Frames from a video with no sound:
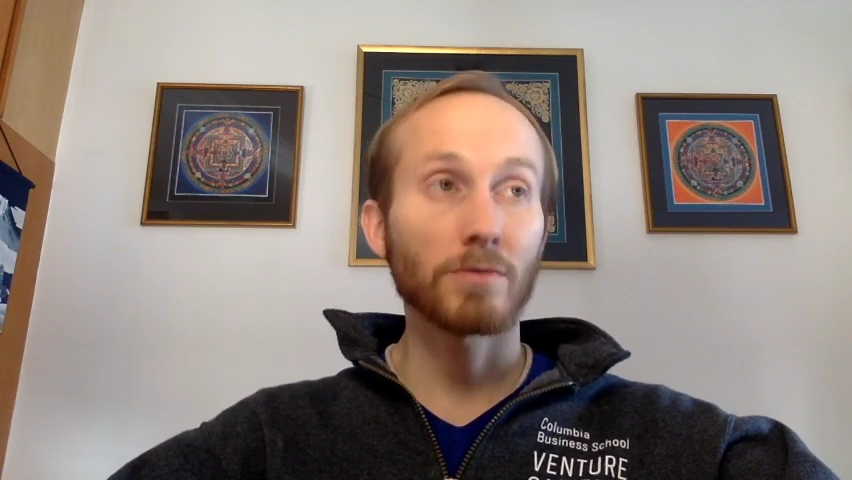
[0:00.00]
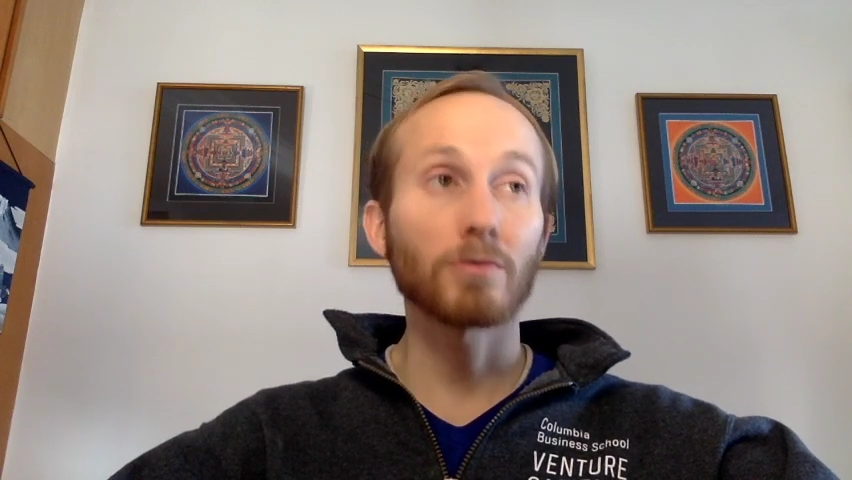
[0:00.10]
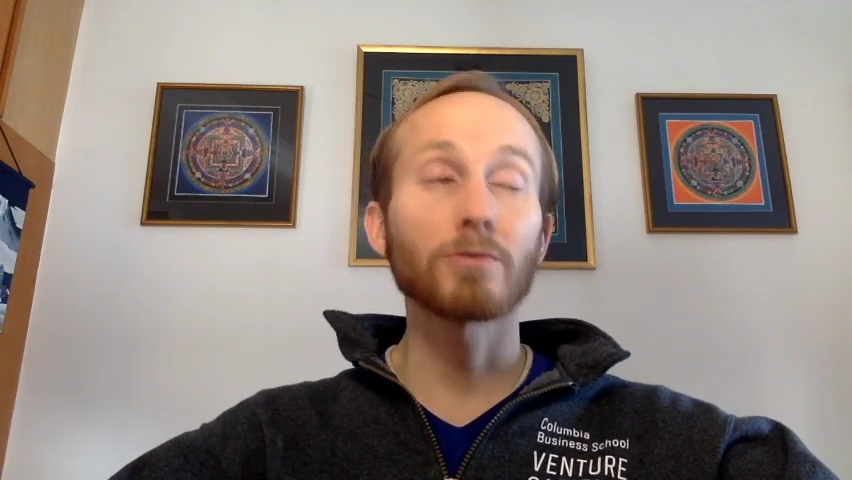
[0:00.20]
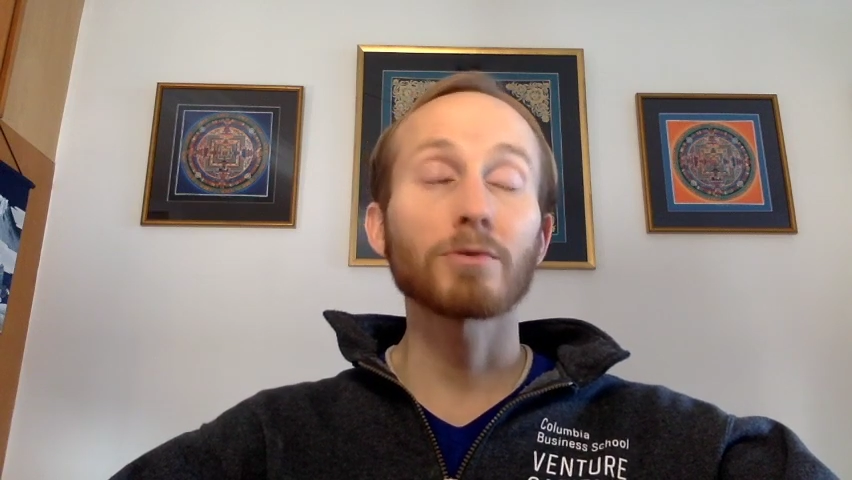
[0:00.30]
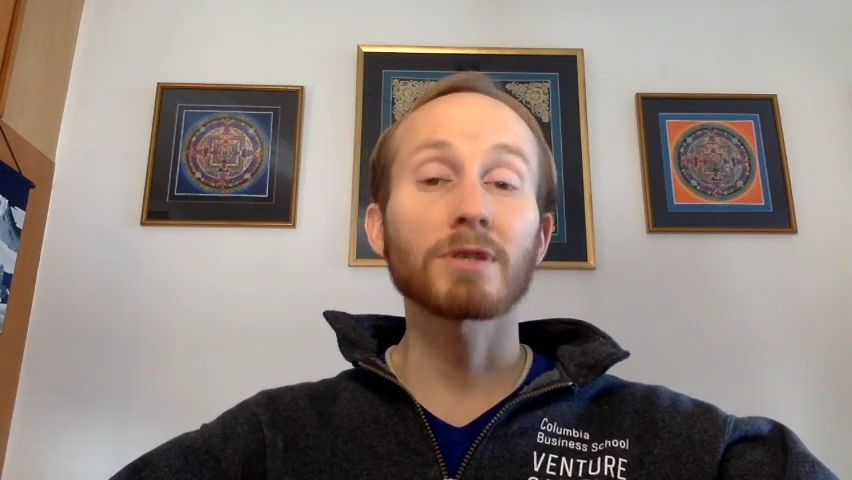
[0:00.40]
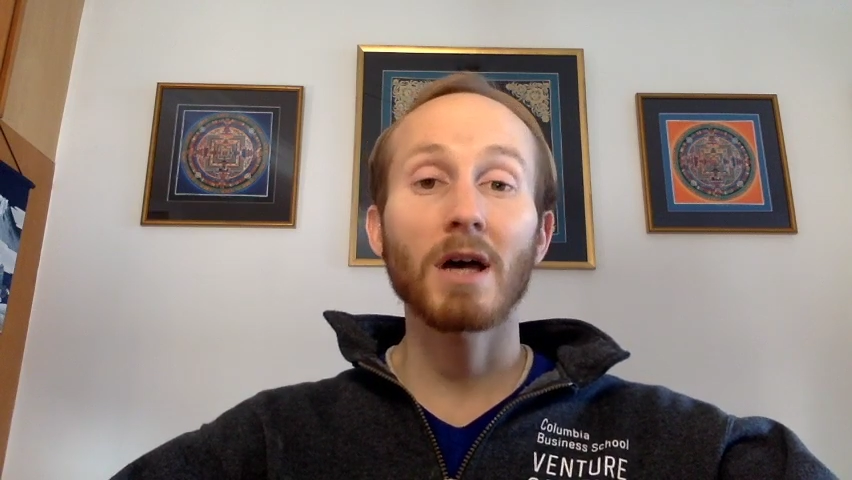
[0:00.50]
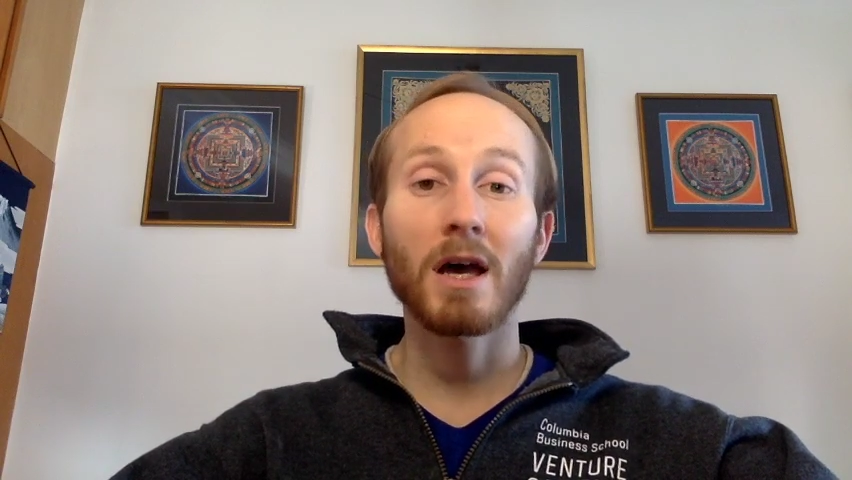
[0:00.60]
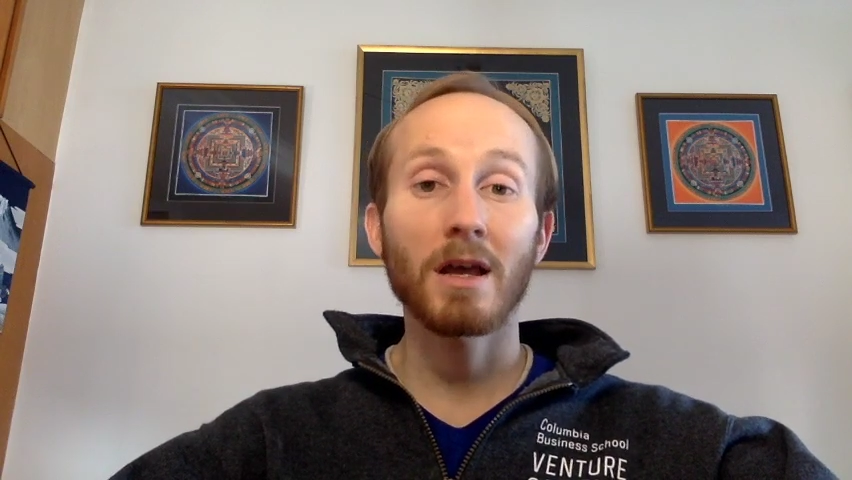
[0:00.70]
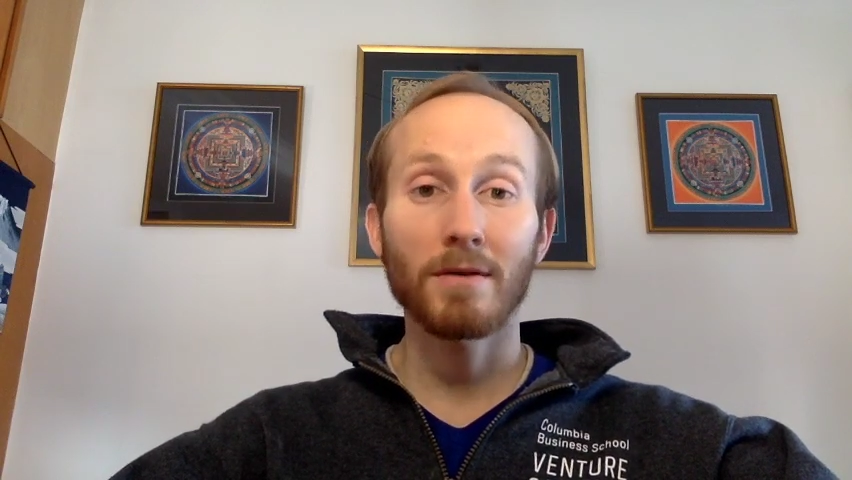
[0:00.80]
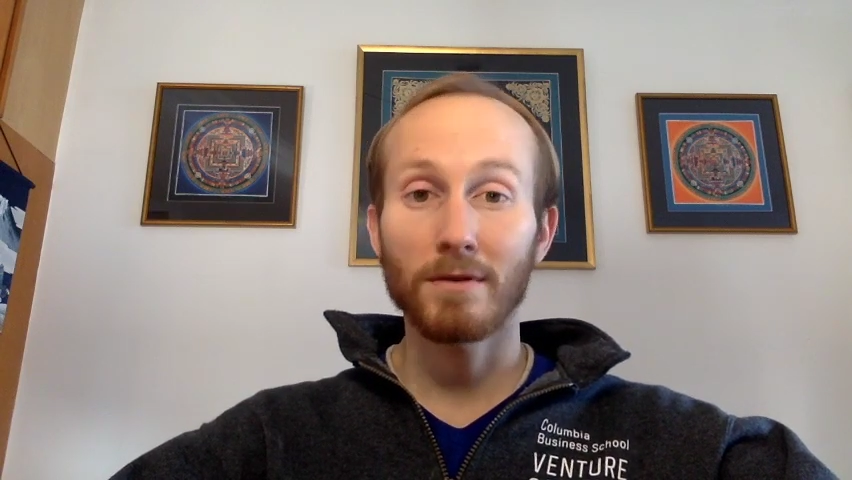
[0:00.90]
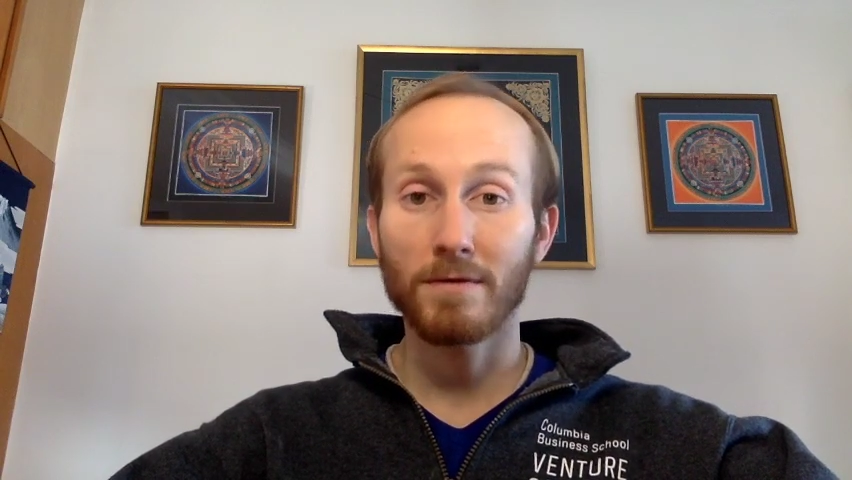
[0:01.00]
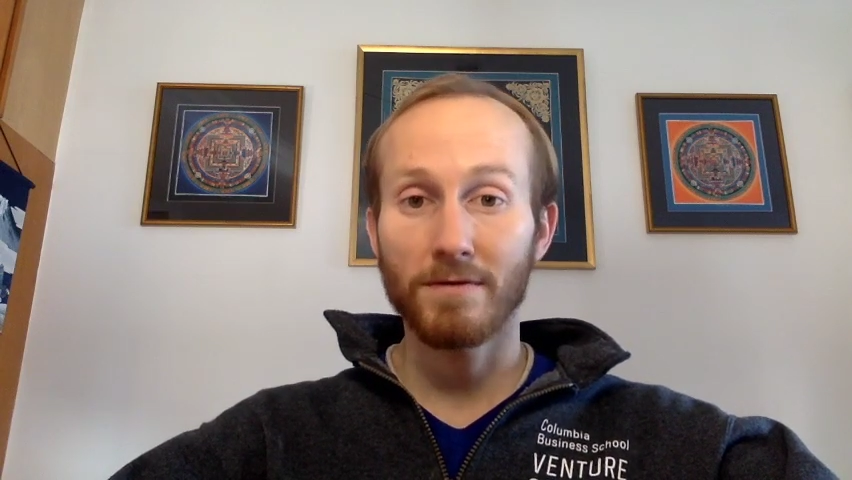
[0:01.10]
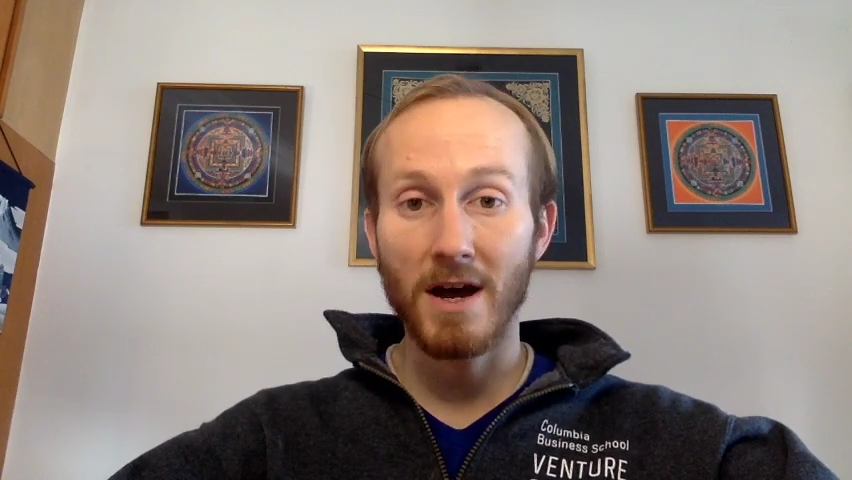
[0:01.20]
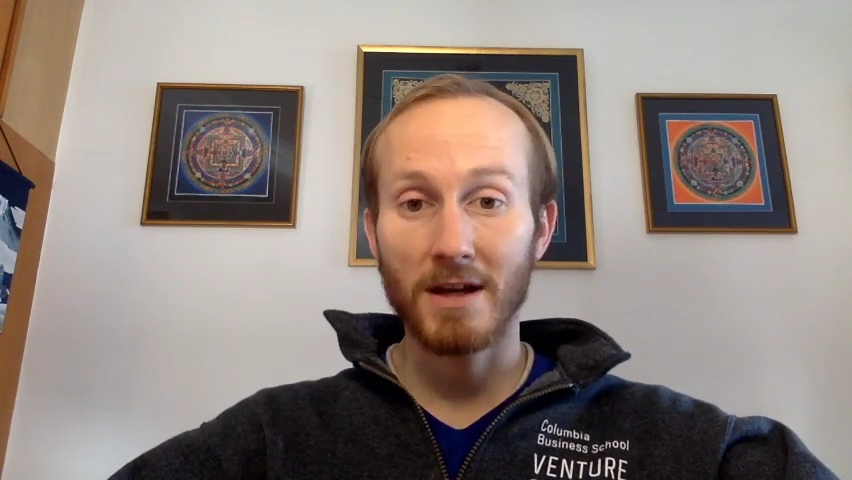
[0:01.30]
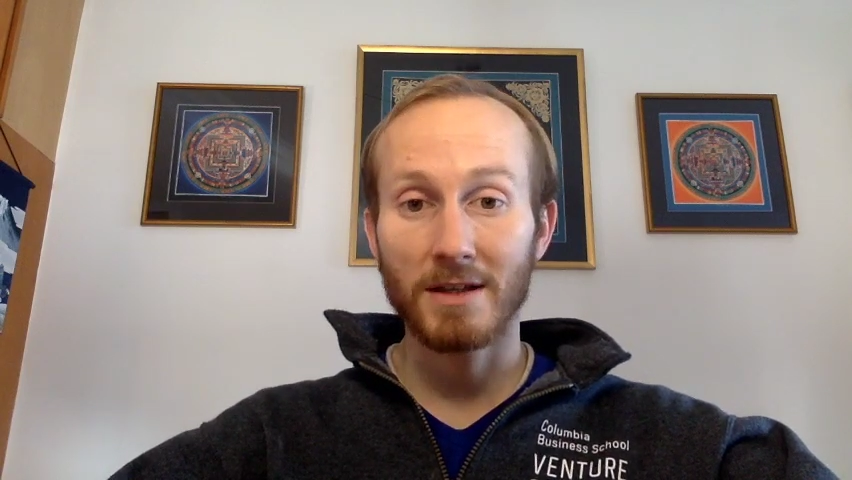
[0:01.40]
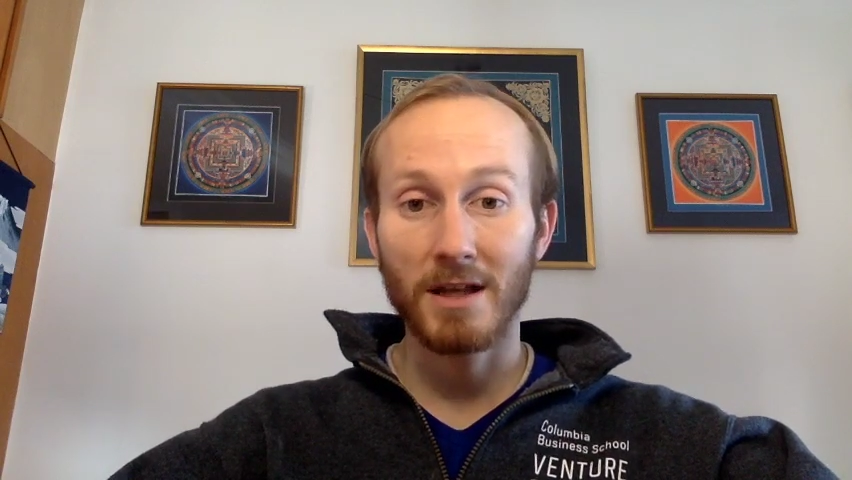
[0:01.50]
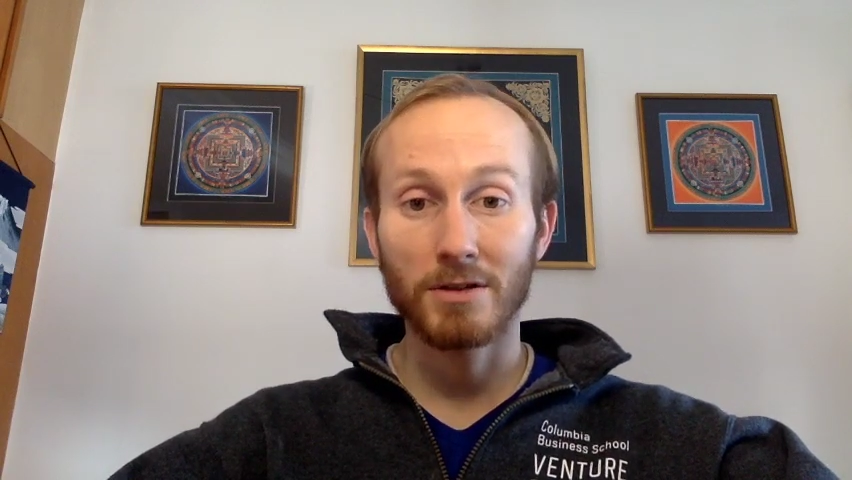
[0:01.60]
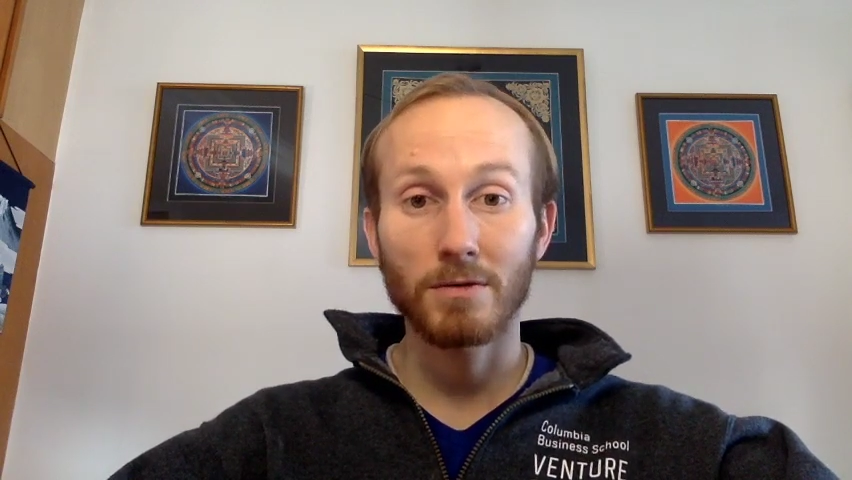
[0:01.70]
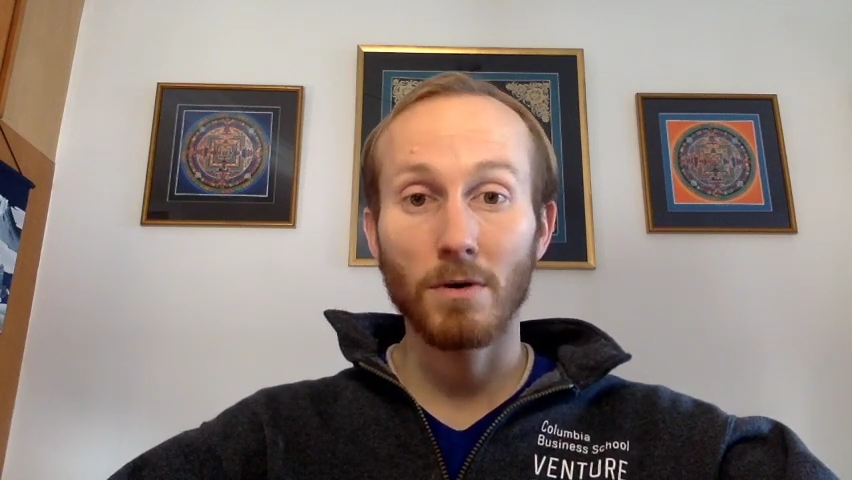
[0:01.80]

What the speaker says: lose sight of the fact that you